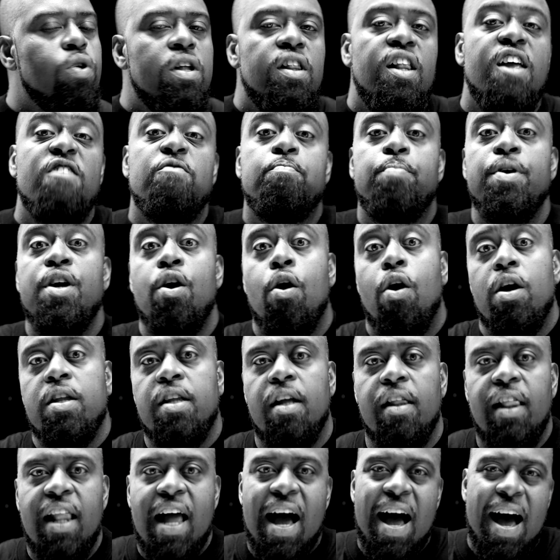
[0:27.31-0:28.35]
We live
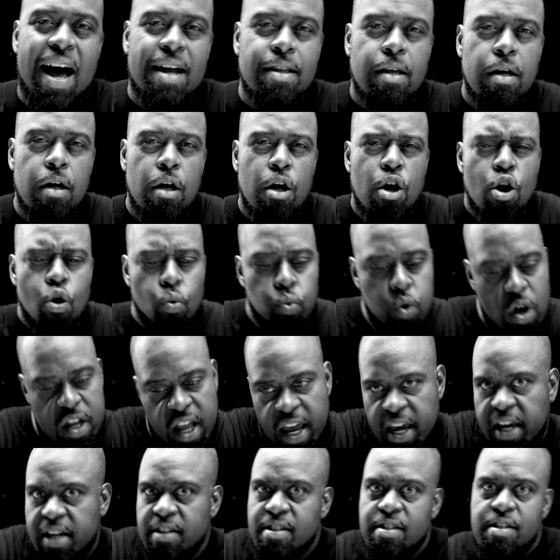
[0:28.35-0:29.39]
beyond the line,
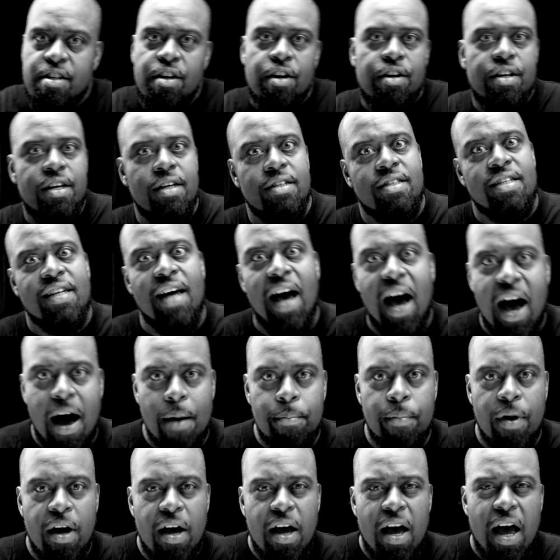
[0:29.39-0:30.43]
where they can steal your
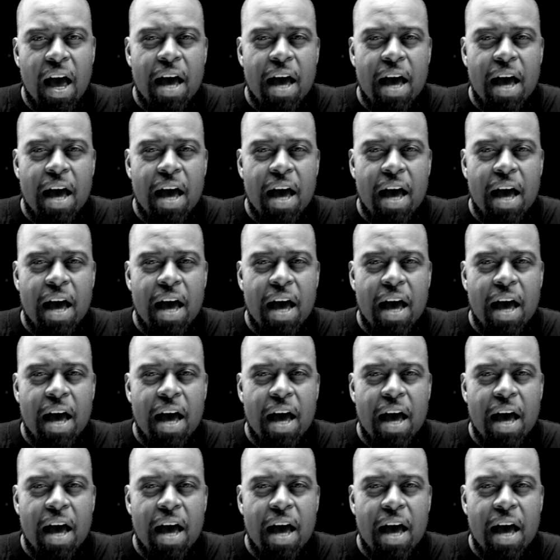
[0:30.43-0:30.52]
time